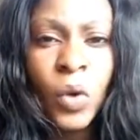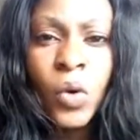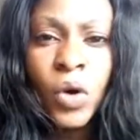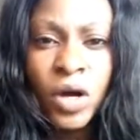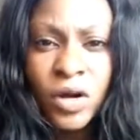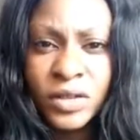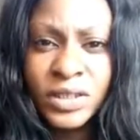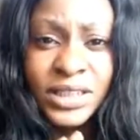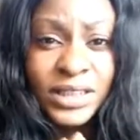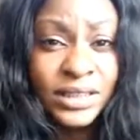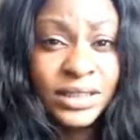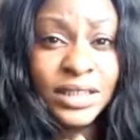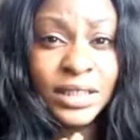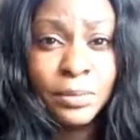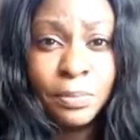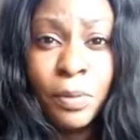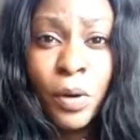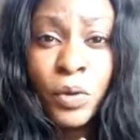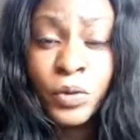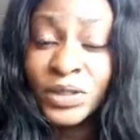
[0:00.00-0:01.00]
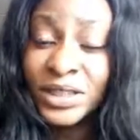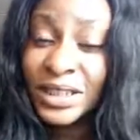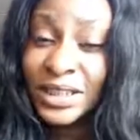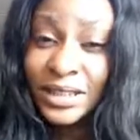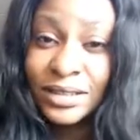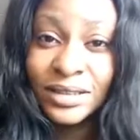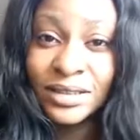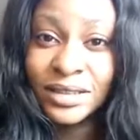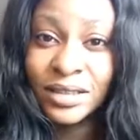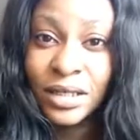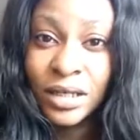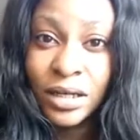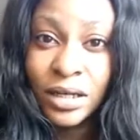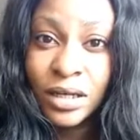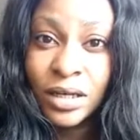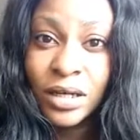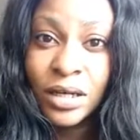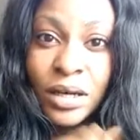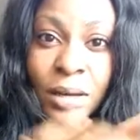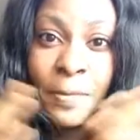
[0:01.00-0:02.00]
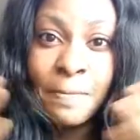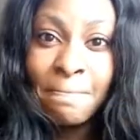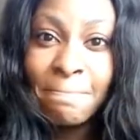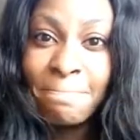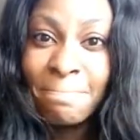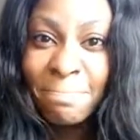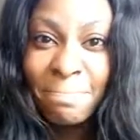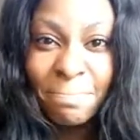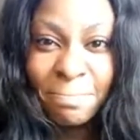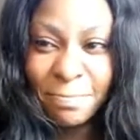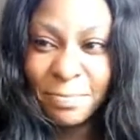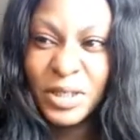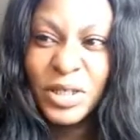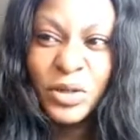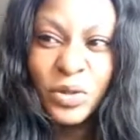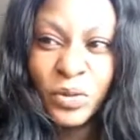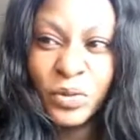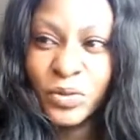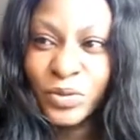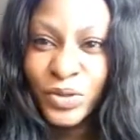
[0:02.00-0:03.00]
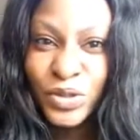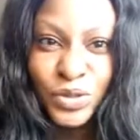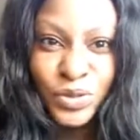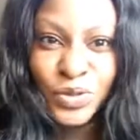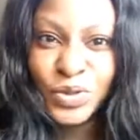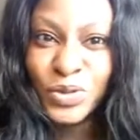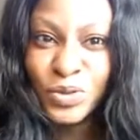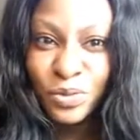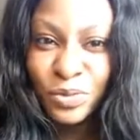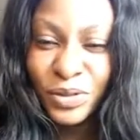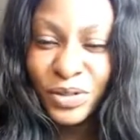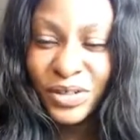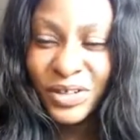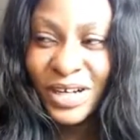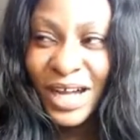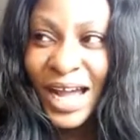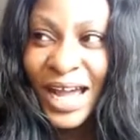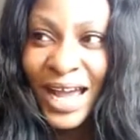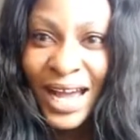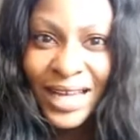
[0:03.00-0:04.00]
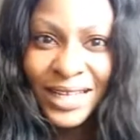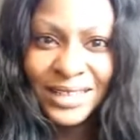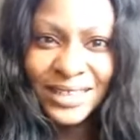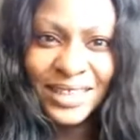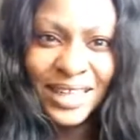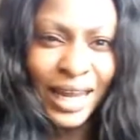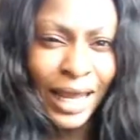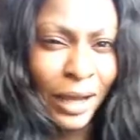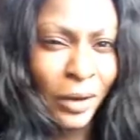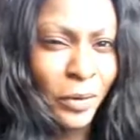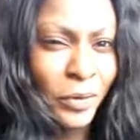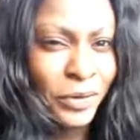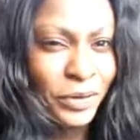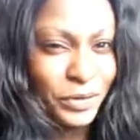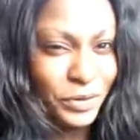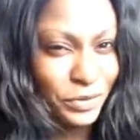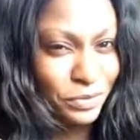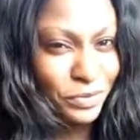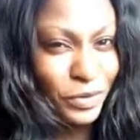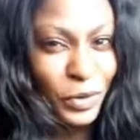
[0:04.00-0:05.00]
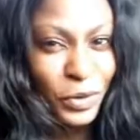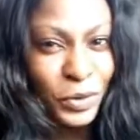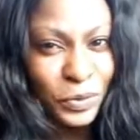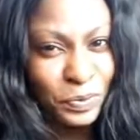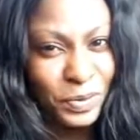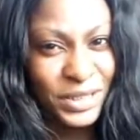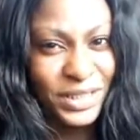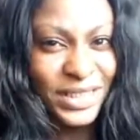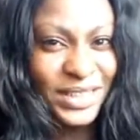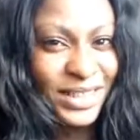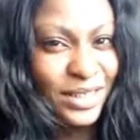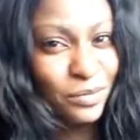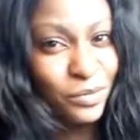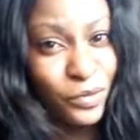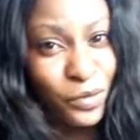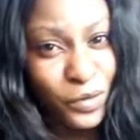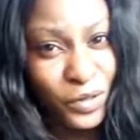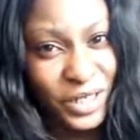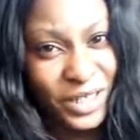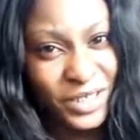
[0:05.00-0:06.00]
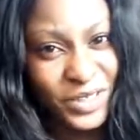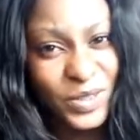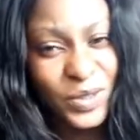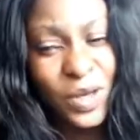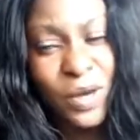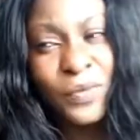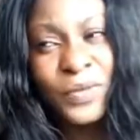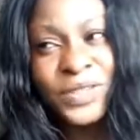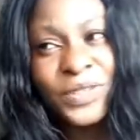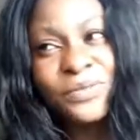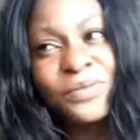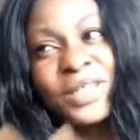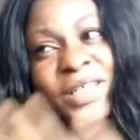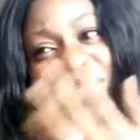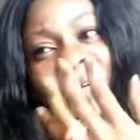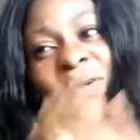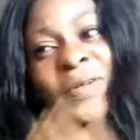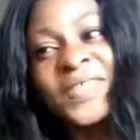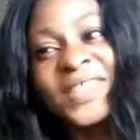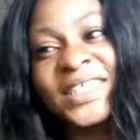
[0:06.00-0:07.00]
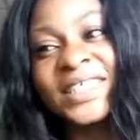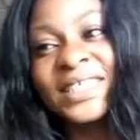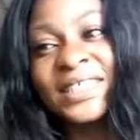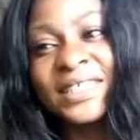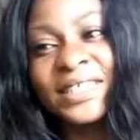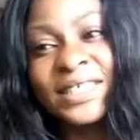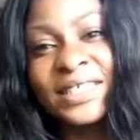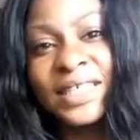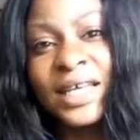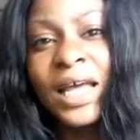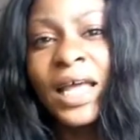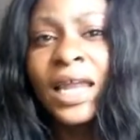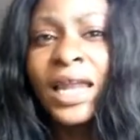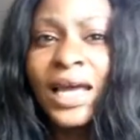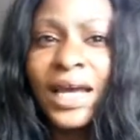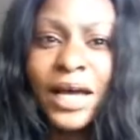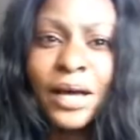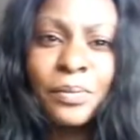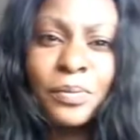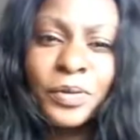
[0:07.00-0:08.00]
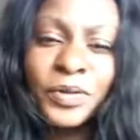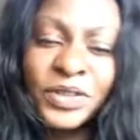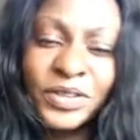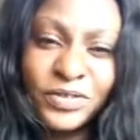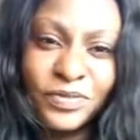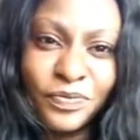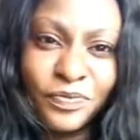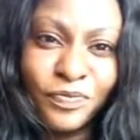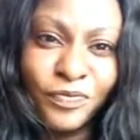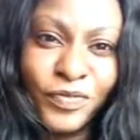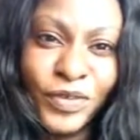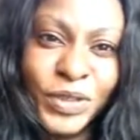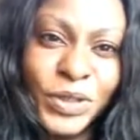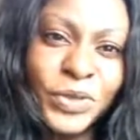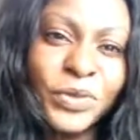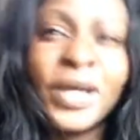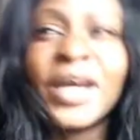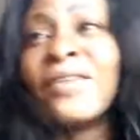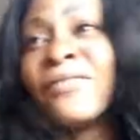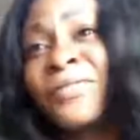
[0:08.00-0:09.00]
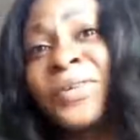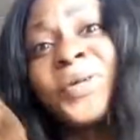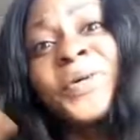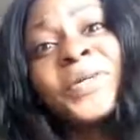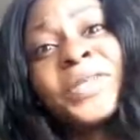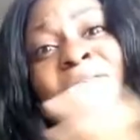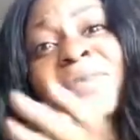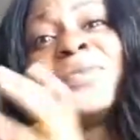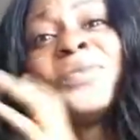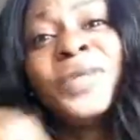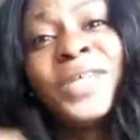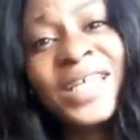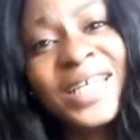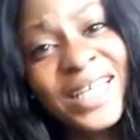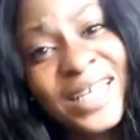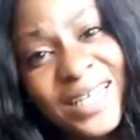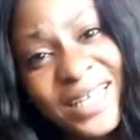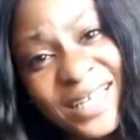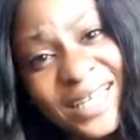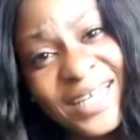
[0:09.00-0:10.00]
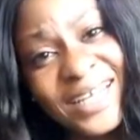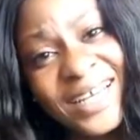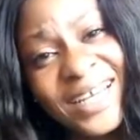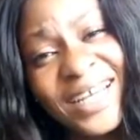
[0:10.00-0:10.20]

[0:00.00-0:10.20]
a constantly posting, you know, YouTuber. I had like other business I'm running, so I wasn't really consistent. Like, I post video every other week.